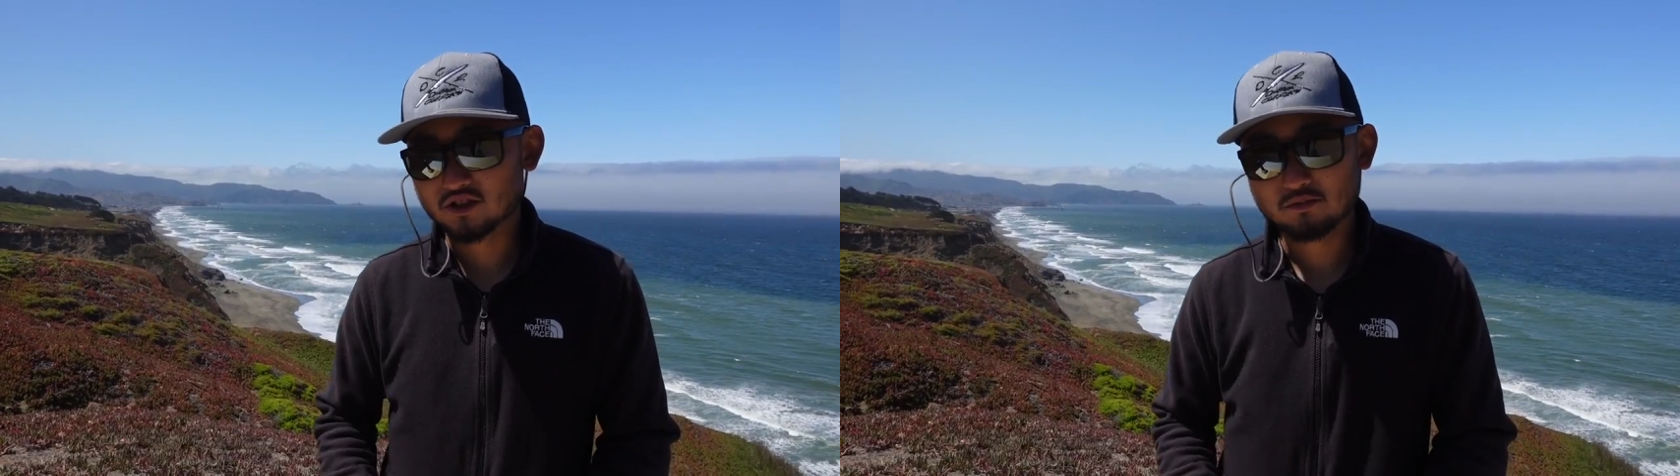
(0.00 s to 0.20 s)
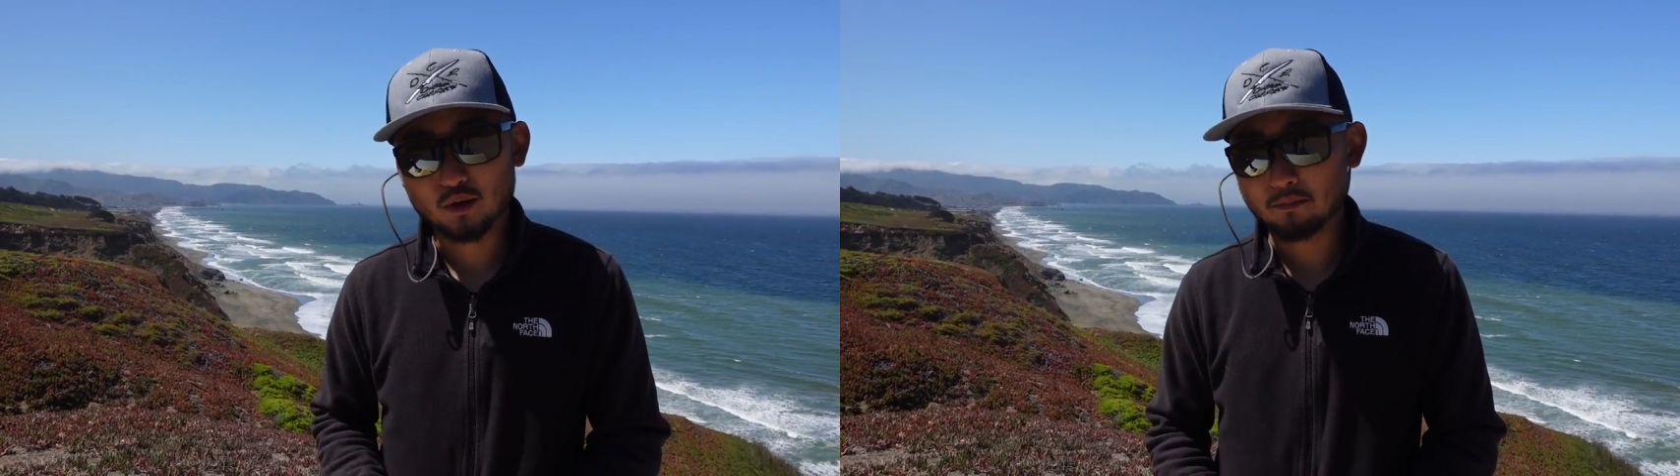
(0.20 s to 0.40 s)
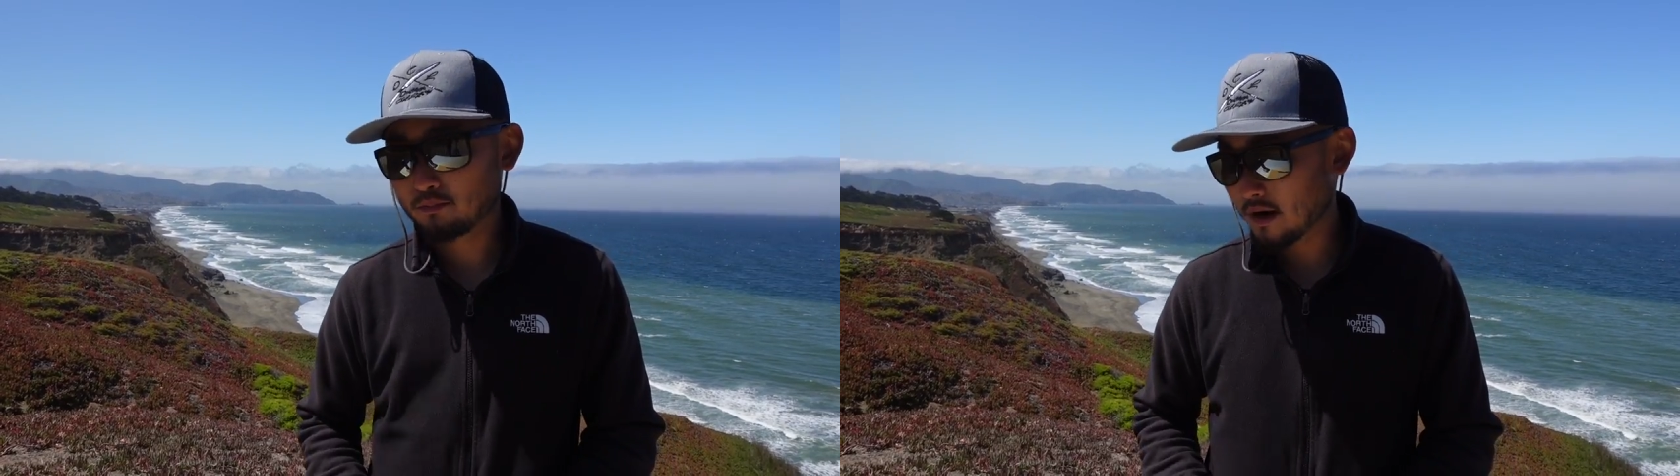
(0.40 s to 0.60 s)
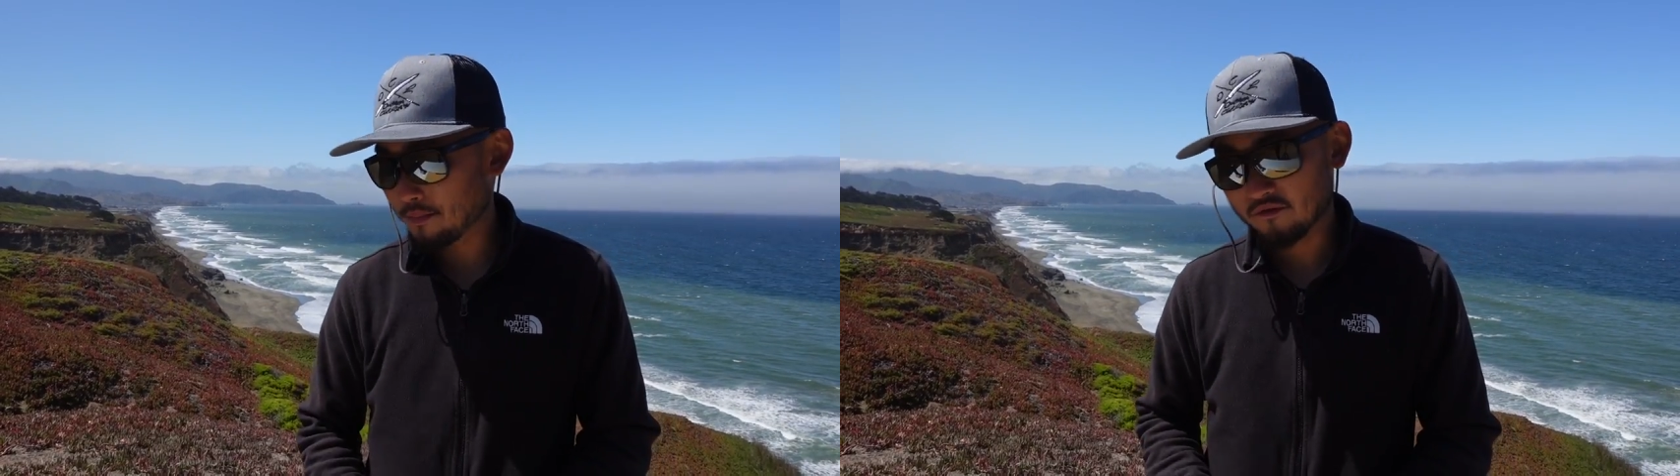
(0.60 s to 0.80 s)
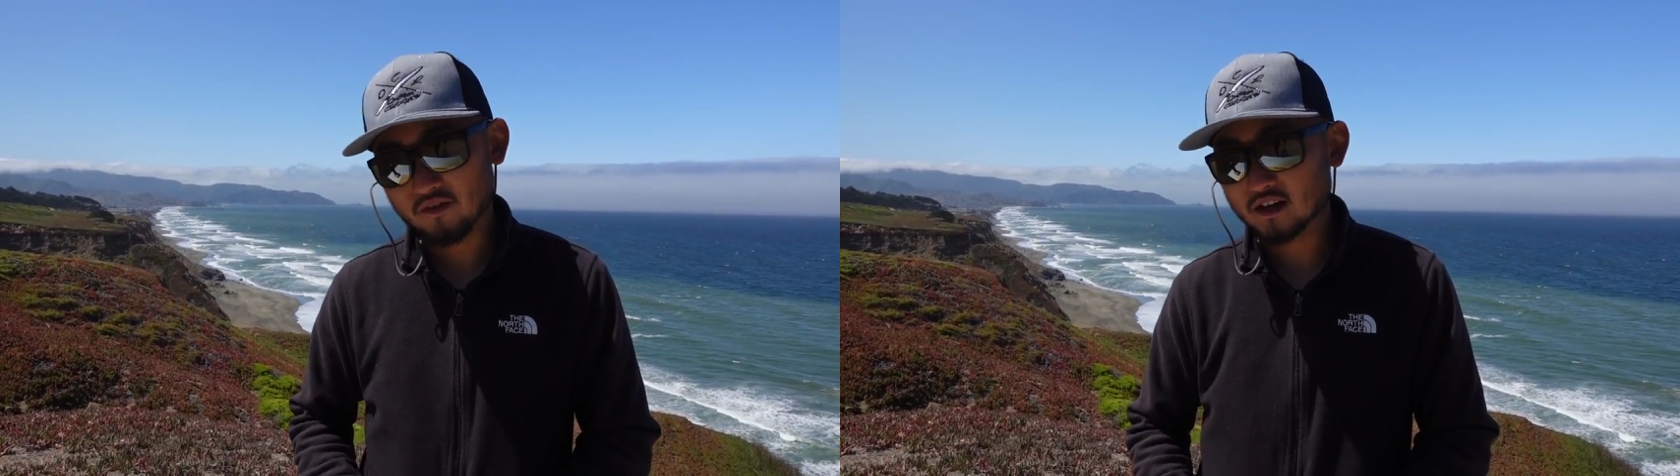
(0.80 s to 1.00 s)
just
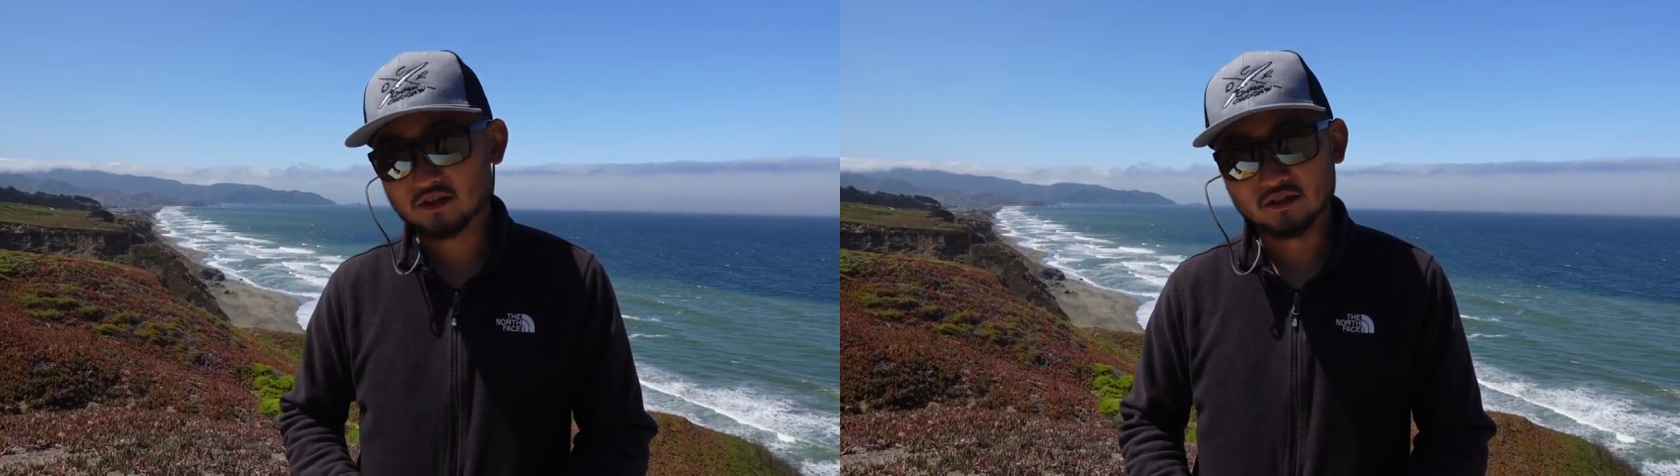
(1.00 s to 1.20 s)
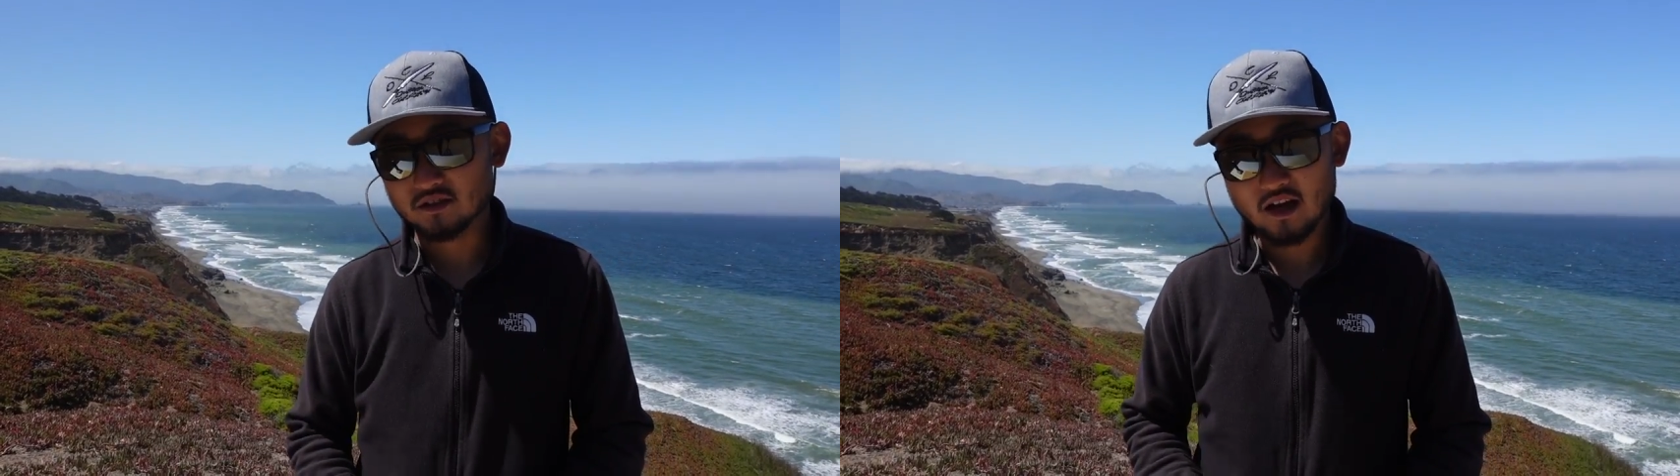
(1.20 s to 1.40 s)
prepping veg and